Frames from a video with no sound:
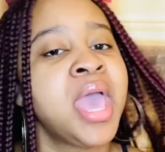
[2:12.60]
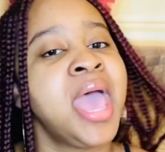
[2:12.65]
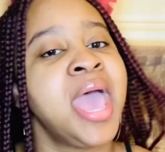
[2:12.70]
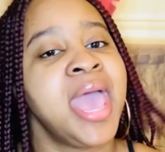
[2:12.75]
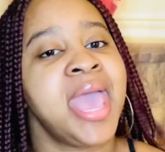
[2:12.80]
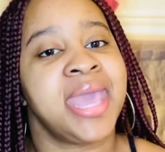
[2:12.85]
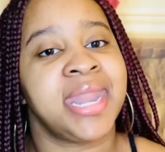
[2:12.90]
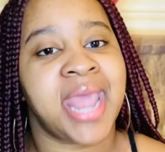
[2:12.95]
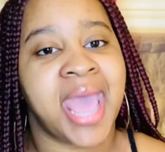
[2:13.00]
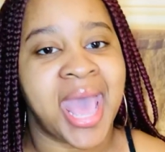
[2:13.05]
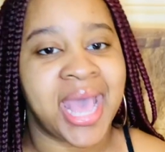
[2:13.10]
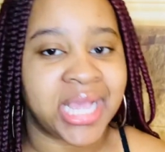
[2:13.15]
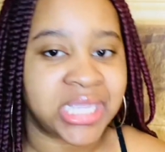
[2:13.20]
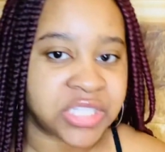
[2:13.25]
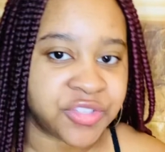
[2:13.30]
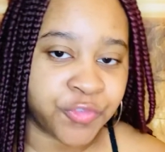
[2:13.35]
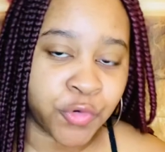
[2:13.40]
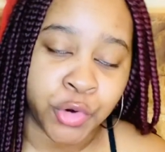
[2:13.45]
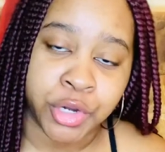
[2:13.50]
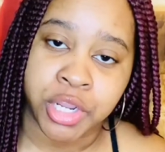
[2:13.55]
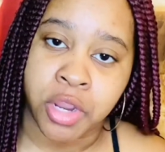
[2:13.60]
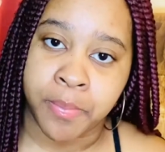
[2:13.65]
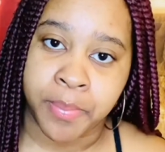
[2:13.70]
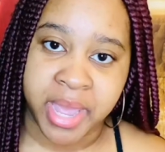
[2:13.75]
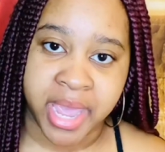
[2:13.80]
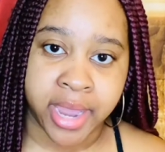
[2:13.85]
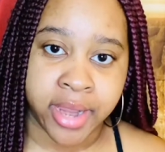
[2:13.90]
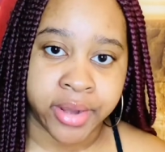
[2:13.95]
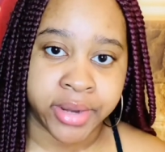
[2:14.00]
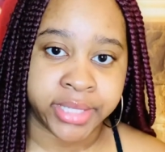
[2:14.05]
And as for your
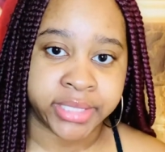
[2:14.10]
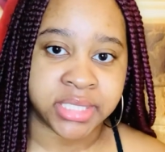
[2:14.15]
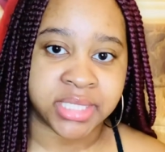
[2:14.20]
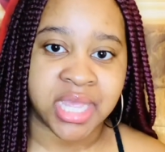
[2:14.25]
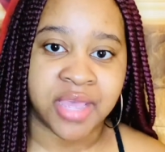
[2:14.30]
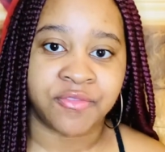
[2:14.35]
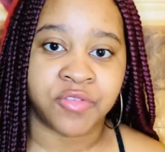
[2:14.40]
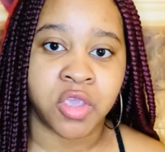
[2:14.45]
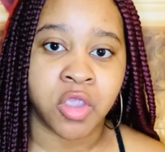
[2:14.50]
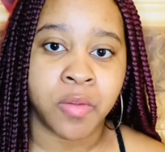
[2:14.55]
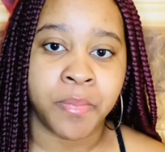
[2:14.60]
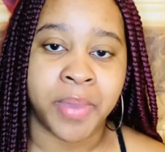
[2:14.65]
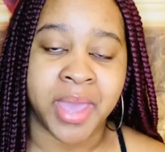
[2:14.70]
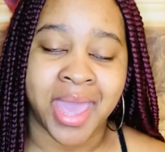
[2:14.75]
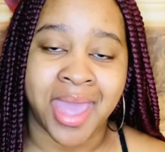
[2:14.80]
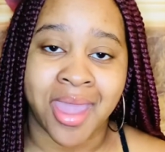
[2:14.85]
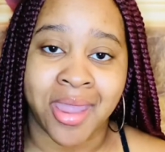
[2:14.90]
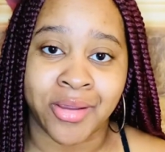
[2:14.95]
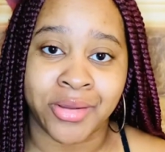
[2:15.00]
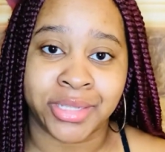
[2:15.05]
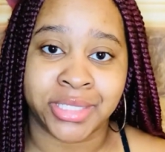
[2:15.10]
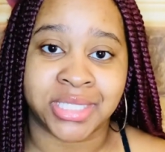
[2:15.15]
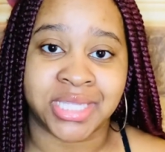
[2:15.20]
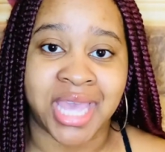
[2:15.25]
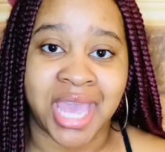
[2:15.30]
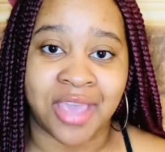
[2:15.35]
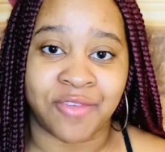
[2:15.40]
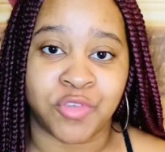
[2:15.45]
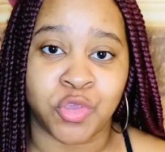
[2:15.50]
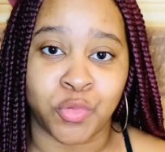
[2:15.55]
parents, if your parents
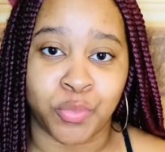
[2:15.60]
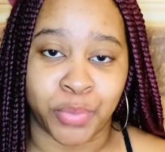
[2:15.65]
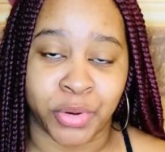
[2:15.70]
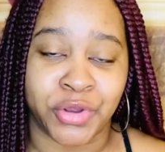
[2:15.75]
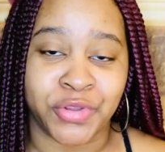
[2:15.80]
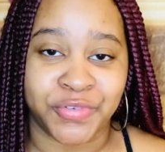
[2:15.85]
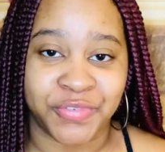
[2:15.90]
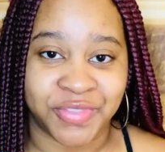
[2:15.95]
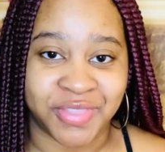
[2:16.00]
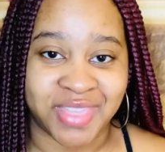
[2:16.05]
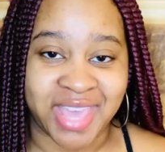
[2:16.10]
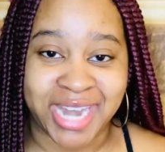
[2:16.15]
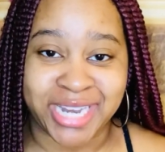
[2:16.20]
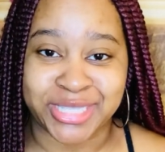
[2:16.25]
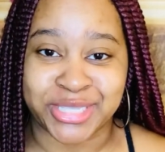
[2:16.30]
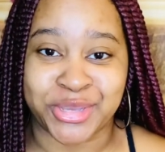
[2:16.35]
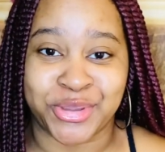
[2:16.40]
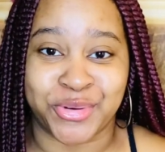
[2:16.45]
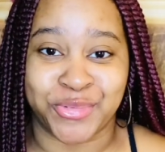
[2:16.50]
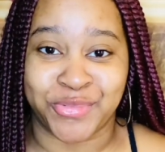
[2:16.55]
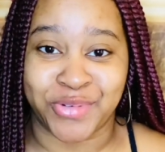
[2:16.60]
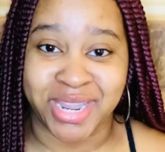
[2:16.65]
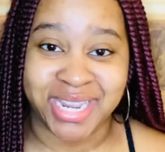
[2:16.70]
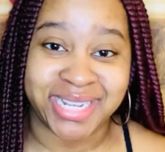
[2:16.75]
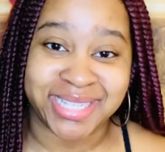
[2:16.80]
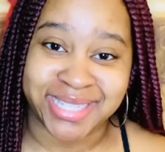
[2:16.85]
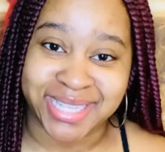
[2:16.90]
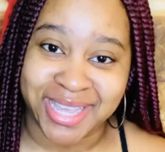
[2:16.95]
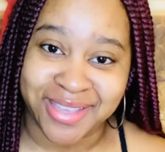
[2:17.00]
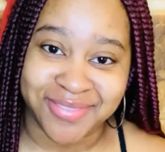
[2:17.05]
gave you birth, that is the greatest
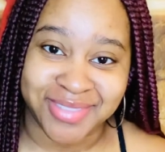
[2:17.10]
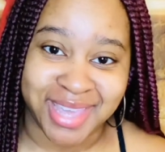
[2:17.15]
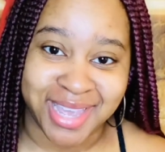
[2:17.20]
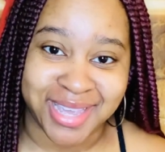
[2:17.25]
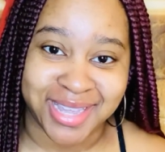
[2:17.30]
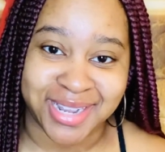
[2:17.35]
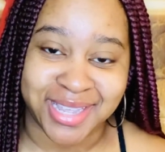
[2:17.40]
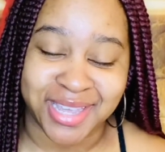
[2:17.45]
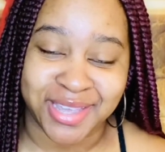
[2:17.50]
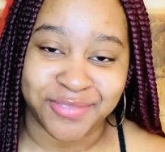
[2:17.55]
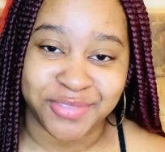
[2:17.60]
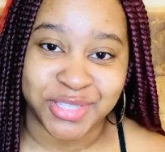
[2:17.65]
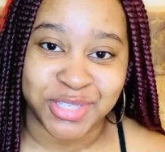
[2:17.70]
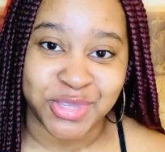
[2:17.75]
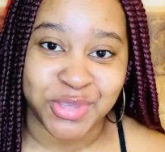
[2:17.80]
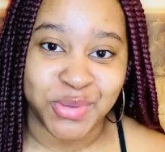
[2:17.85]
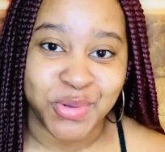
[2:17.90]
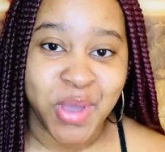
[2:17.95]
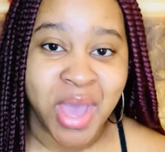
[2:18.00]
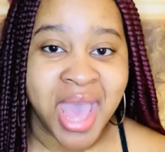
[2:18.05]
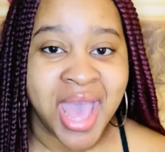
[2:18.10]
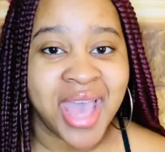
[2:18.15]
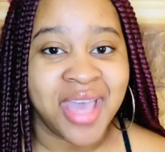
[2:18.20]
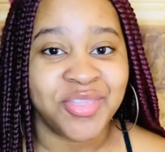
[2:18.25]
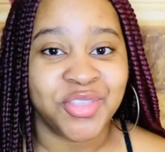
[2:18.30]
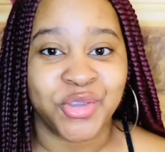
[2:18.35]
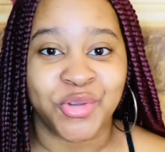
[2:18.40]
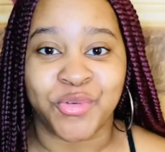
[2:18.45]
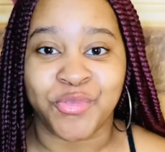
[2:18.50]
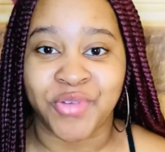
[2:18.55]
gift they could give to you, and the
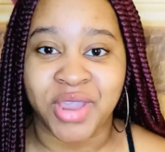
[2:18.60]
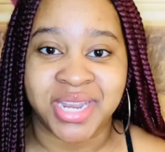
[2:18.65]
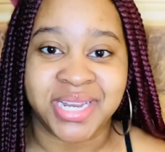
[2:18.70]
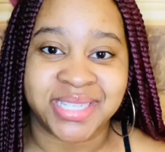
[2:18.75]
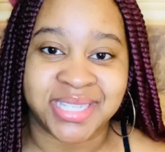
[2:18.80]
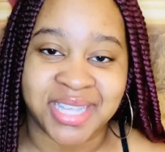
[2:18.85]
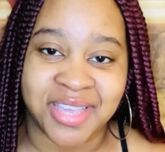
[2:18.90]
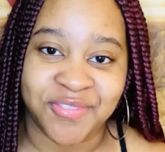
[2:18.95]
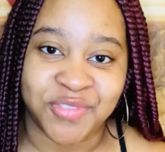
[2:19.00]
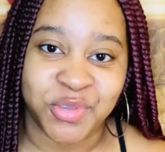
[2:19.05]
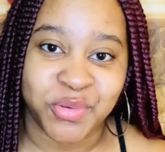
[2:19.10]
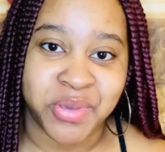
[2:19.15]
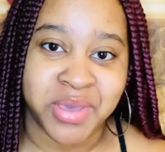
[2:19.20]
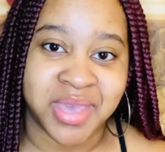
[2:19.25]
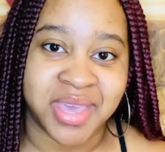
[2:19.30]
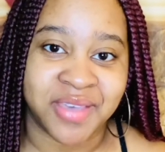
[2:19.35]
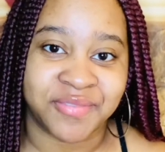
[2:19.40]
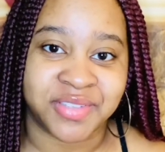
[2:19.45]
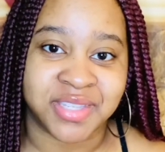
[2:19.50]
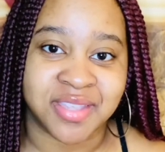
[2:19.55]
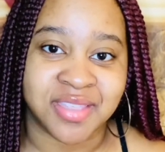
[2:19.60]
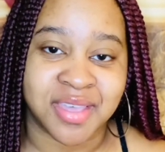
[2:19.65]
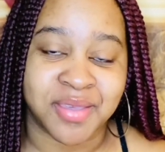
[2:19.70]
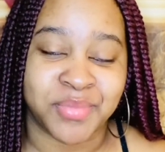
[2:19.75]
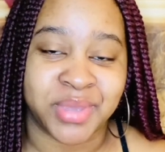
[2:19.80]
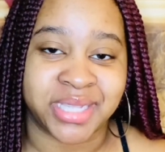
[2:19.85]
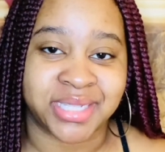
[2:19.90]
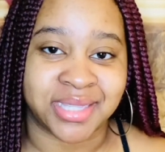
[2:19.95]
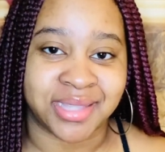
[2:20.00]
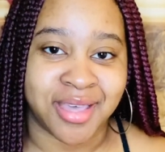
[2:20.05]
greatest gift you could give to them
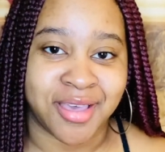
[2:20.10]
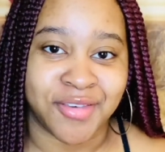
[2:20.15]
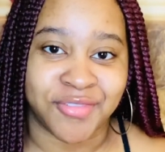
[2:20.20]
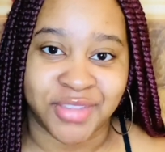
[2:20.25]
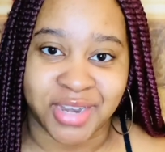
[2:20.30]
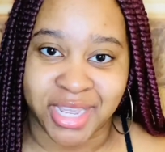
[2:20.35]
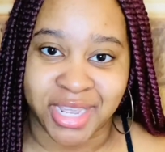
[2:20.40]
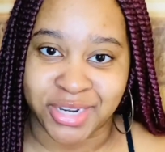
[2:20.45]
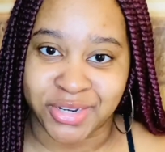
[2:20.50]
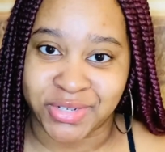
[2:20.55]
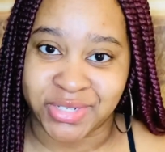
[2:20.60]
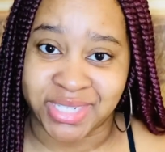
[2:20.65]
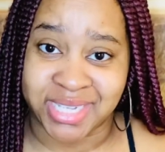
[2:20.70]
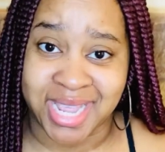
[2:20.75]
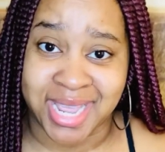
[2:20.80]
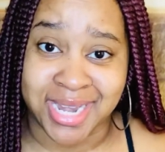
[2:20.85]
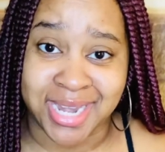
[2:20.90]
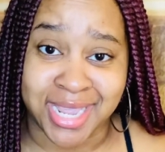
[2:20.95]
is love and understanding.